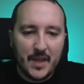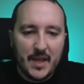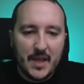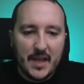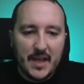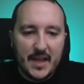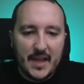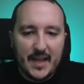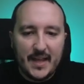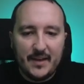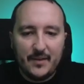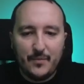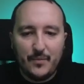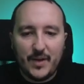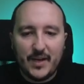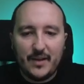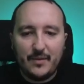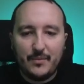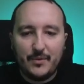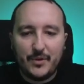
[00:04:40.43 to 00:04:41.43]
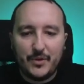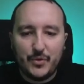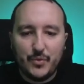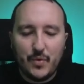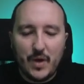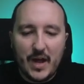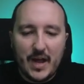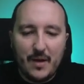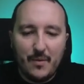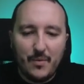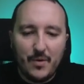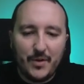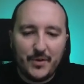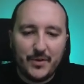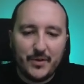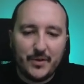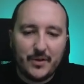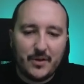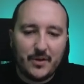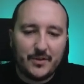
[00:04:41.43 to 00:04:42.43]
And what I want to do, I want
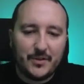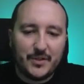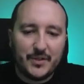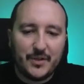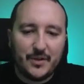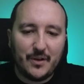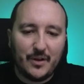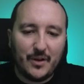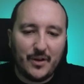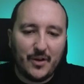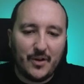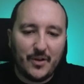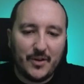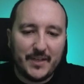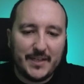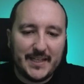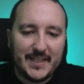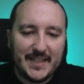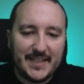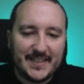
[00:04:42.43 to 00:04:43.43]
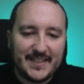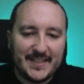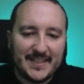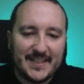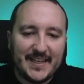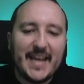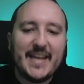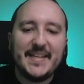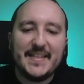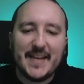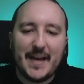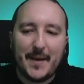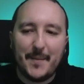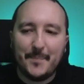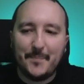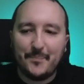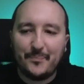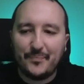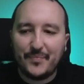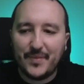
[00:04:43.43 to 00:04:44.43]
to console log this data.
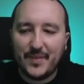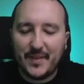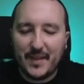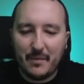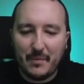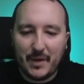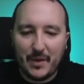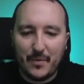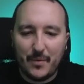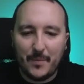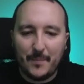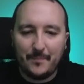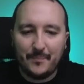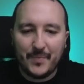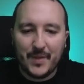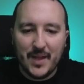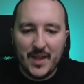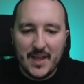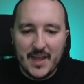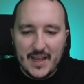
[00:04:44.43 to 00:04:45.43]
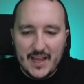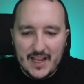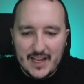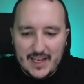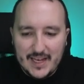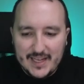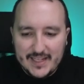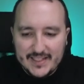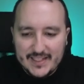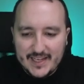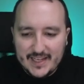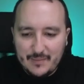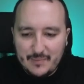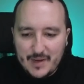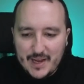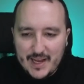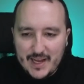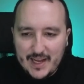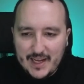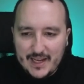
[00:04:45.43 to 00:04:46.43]
There we go. Let's get
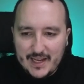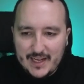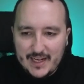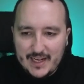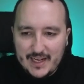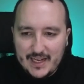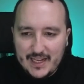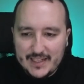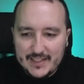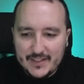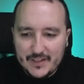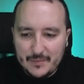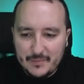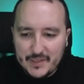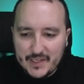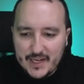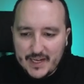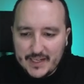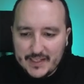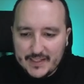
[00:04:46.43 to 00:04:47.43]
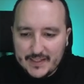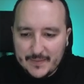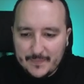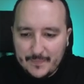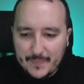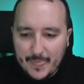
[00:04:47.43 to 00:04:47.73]
back, let's update.